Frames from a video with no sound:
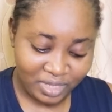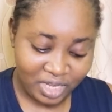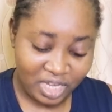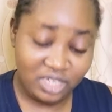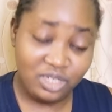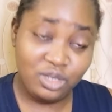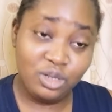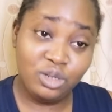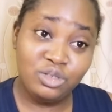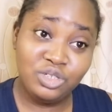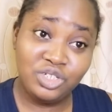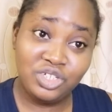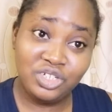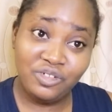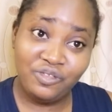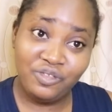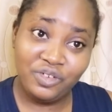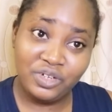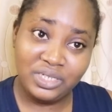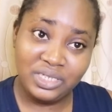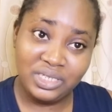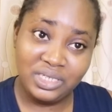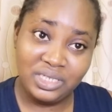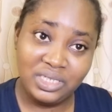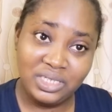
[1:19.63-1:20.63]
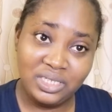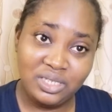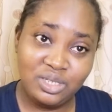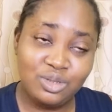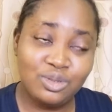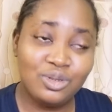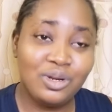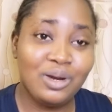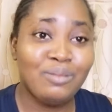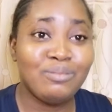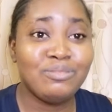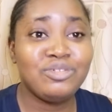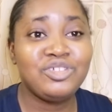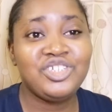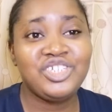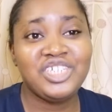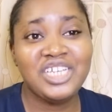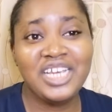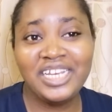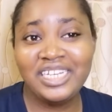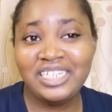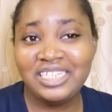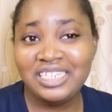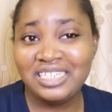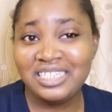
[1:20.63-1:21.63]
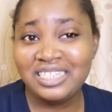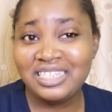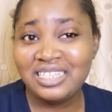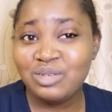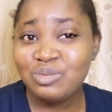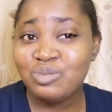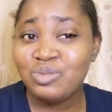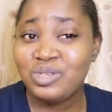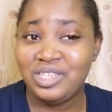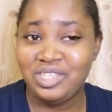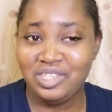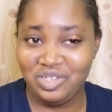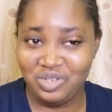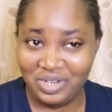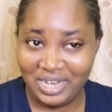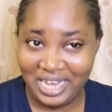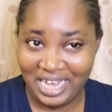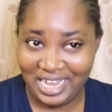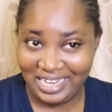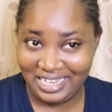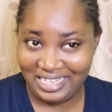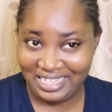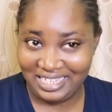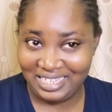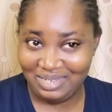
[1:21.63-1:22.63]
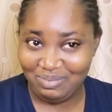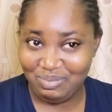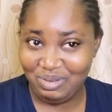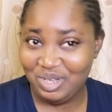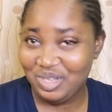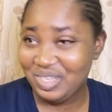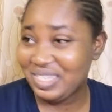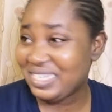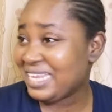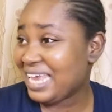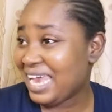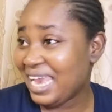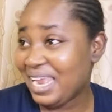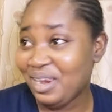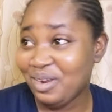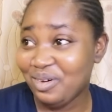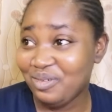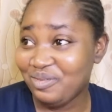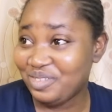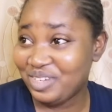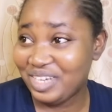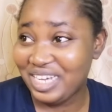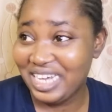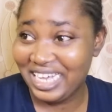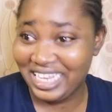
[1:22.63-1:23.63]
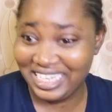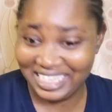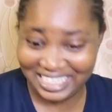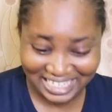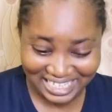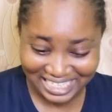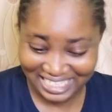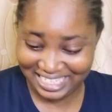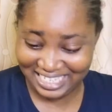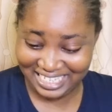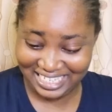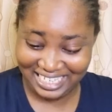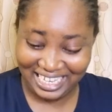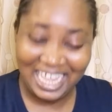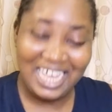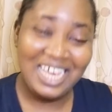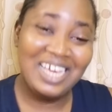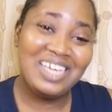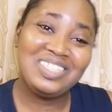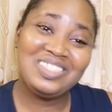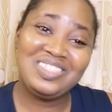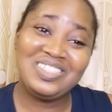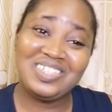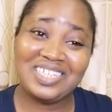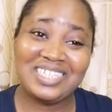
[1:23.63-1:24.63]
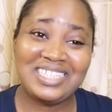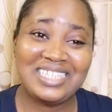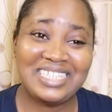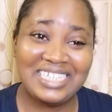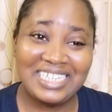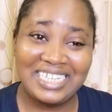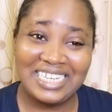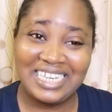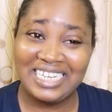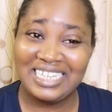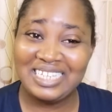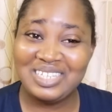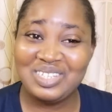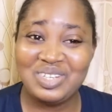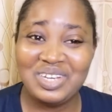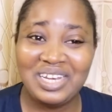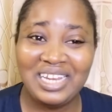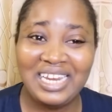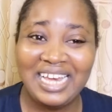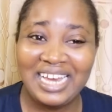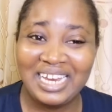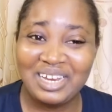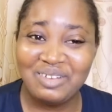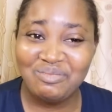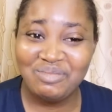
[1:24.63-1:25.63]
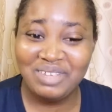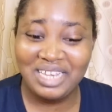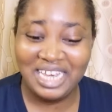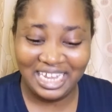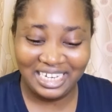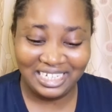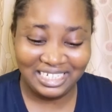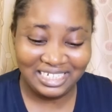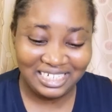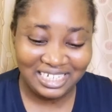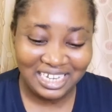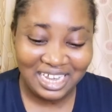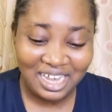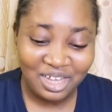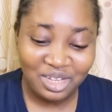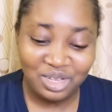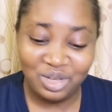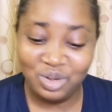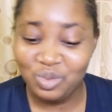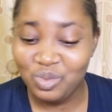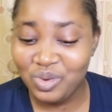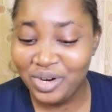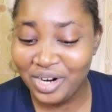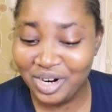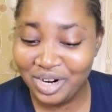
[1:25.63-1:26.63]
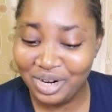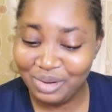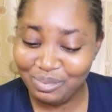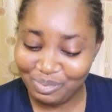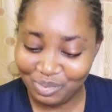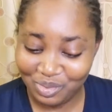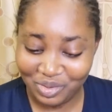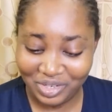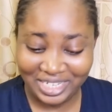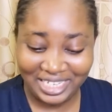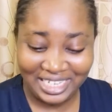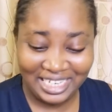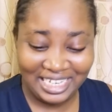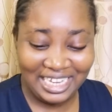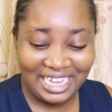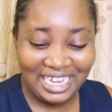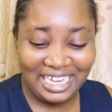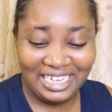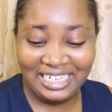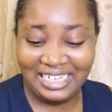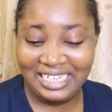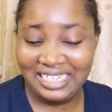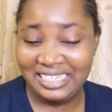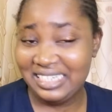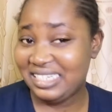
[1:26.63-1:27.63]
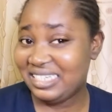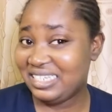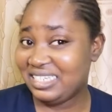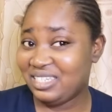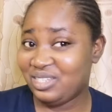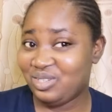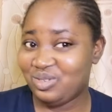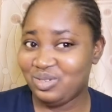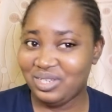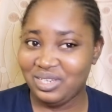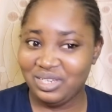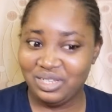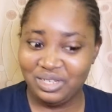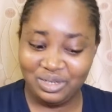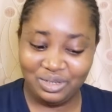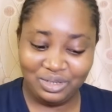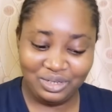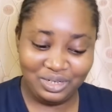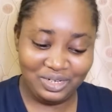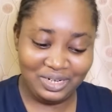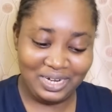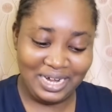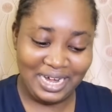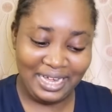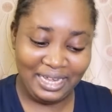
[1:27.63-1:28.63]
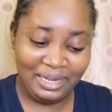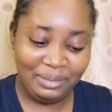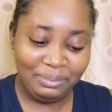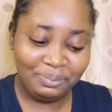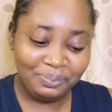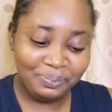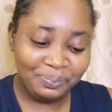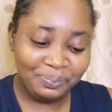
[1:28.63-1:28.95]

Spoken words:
solution for this, so I'm sharing it with you guys because I love you guys. Just in case you are like me and you wake up one day and then there's a swelling on your eye.